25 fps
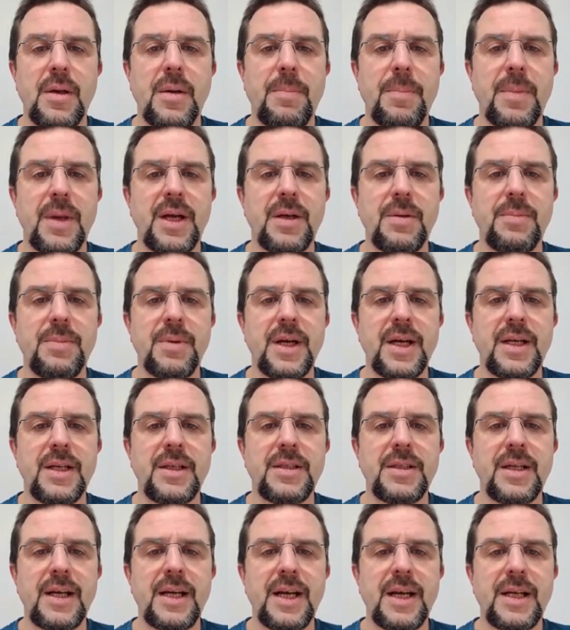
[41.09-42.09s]
By applying
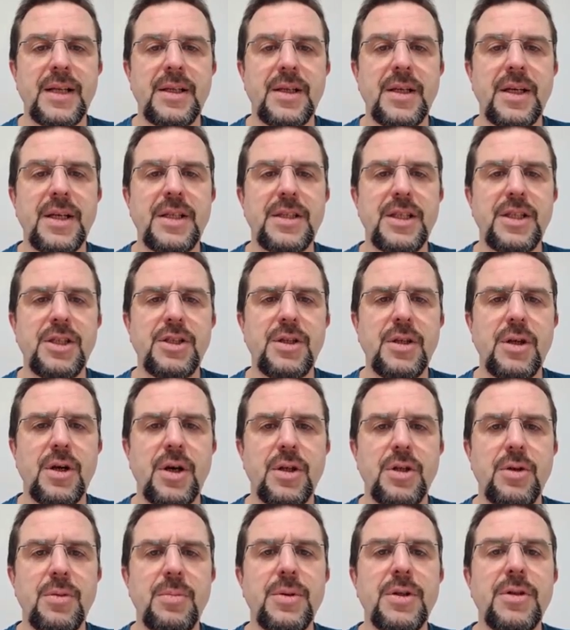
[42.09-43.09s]
diagonalization
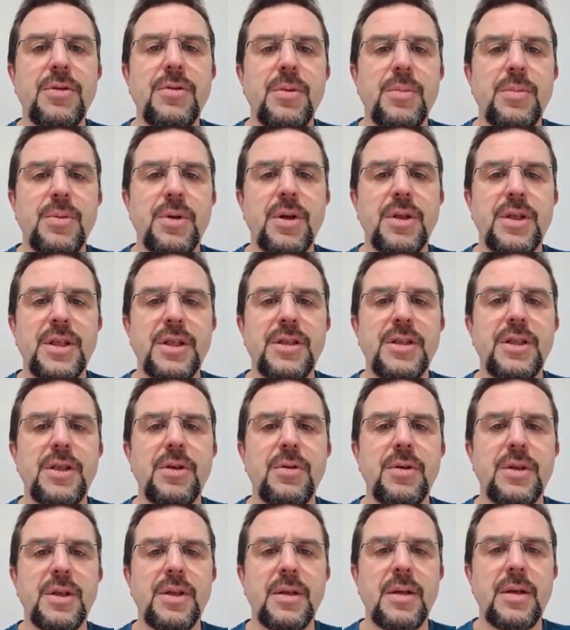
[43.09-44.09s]
arguments from learning
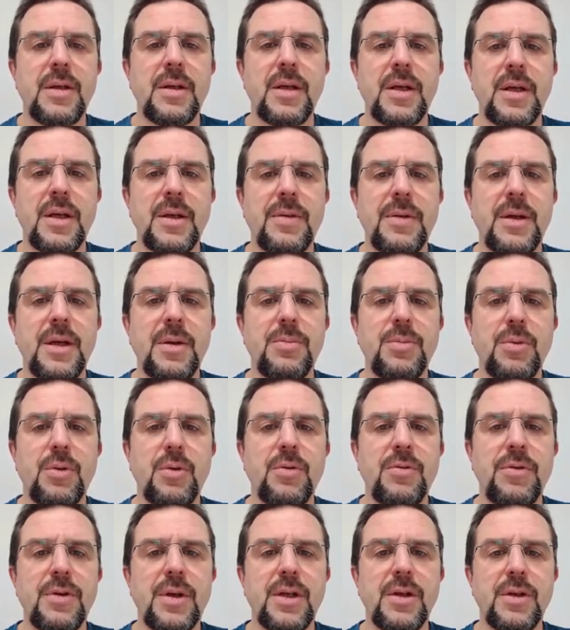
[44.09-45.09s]
theory, they
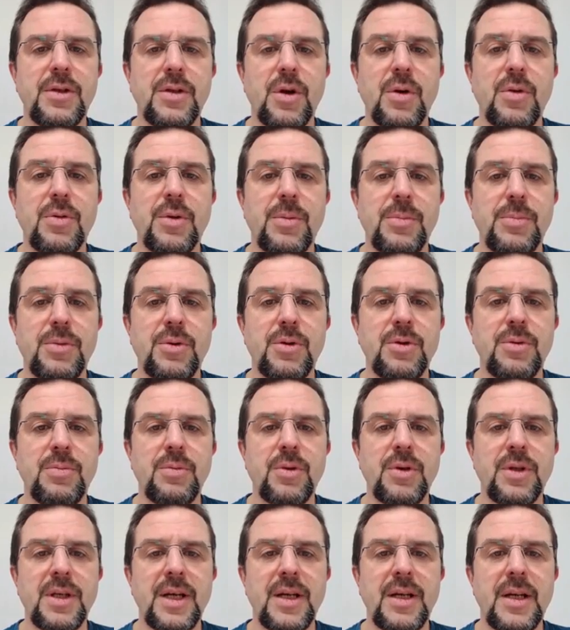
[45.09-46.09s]
prove that no
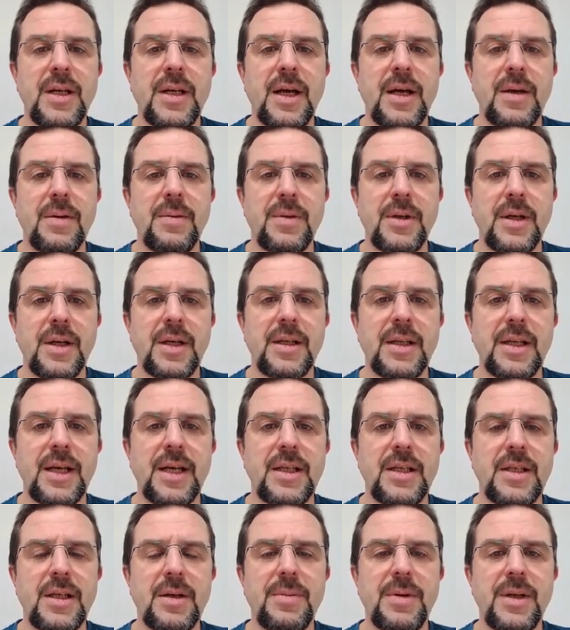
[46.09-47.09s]
computable LLM
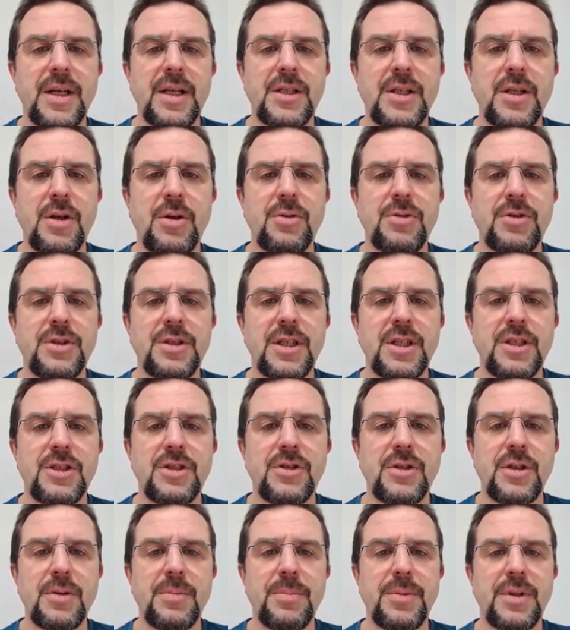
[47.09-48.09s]
can eliminate
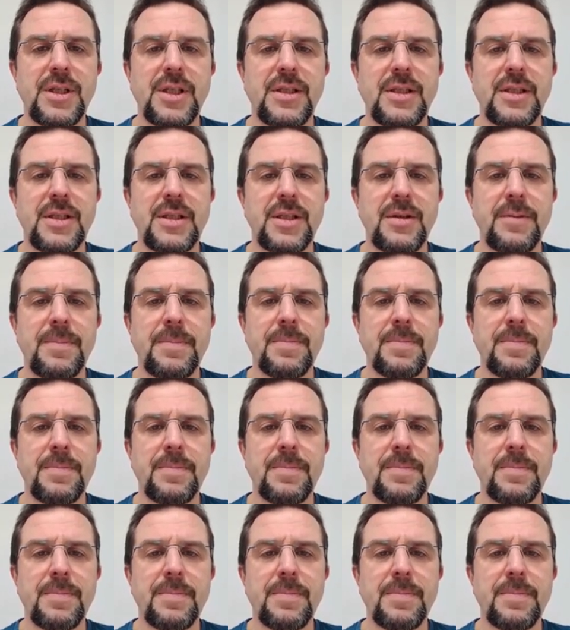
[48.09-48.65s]
hallucination completely.